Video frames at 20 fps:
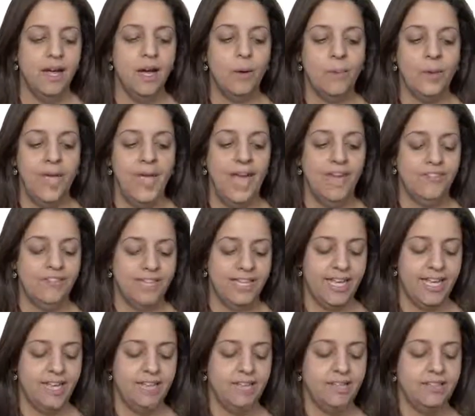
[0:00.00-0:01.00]
We have
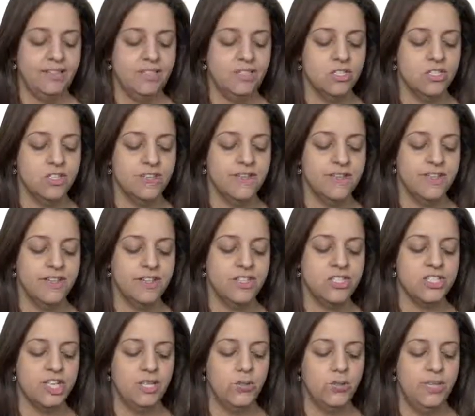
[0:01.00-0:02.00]
again a decision
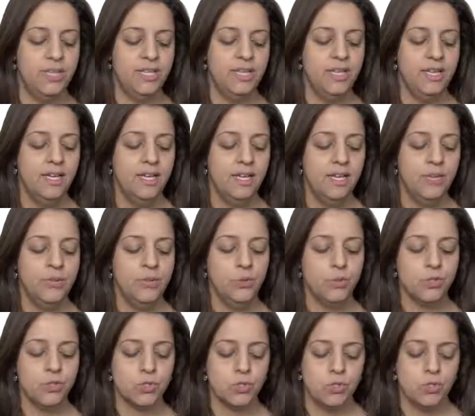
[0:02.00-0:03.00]
function that we
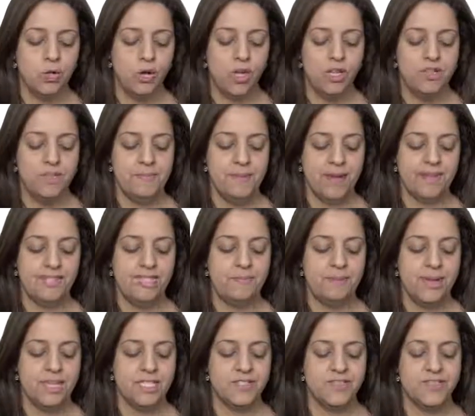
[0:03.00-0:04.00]
use to call the
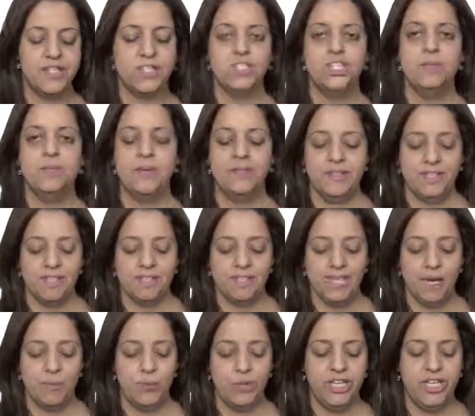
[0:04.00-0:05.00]
maximize function, but this
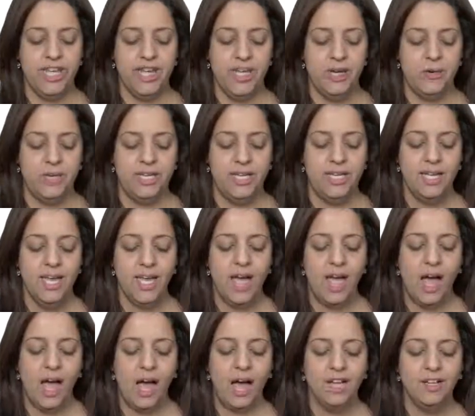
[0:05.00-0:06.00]
time we carry
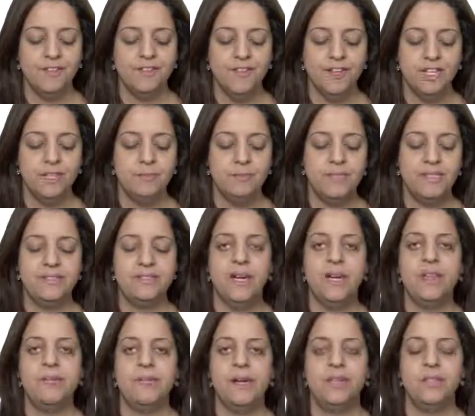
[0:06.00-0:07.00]
alpha and beta,
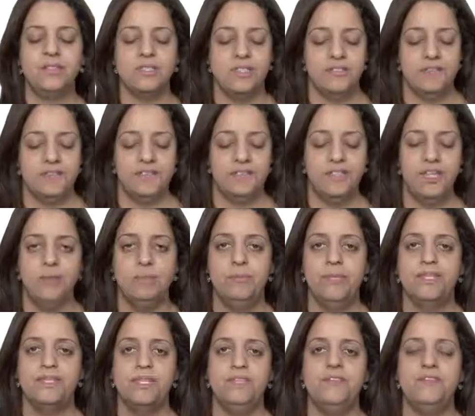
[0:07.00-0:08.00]
minus infinity and
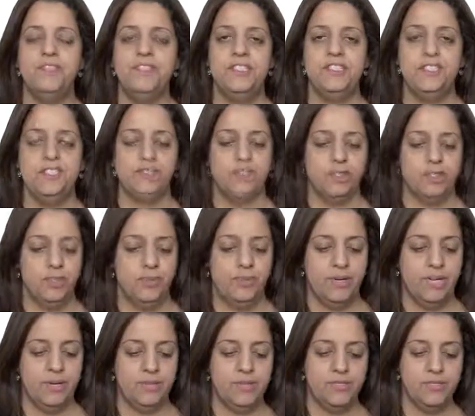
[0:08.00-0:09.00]
plus infinity for the
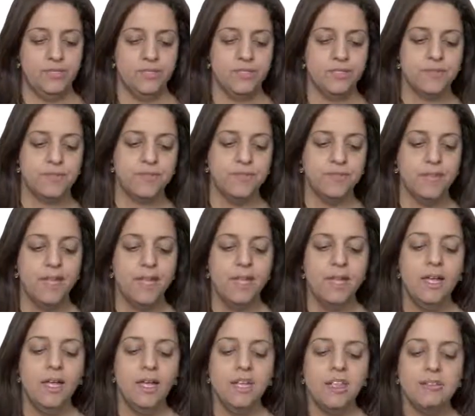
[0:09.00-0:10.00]
parameters.
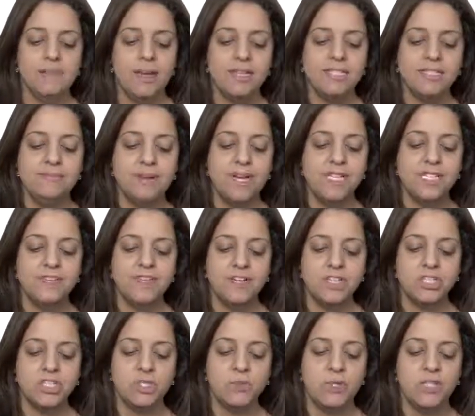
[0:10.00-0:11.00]
The maximize
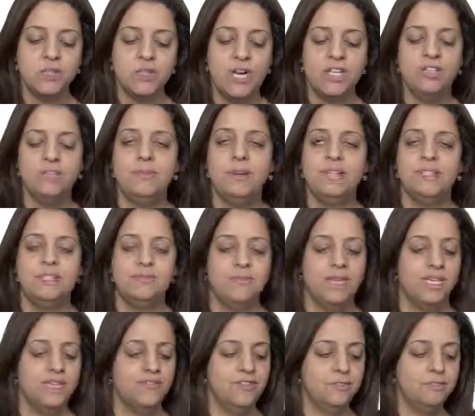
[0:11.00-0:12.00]
function we try to
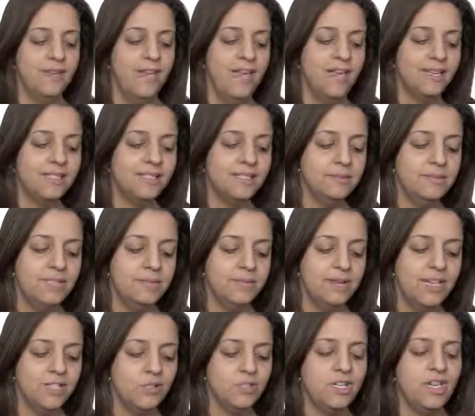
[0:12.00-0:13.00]
maximize for max, the
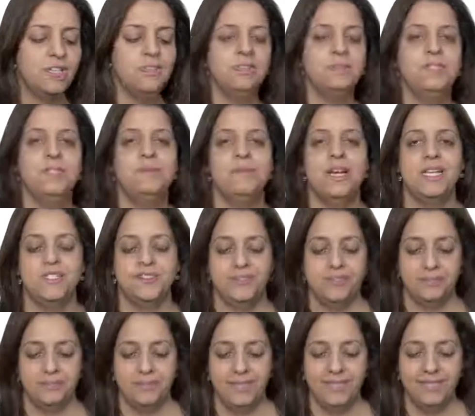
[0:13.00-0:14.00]
minimize we try to minimize
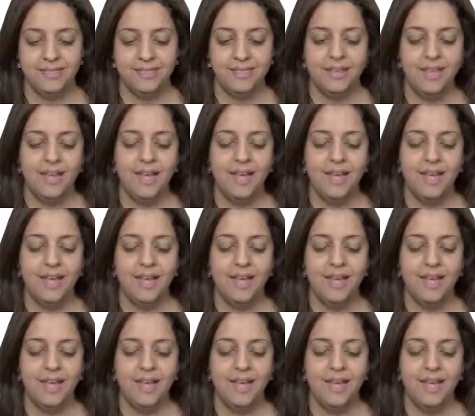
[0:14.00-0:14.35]
for min.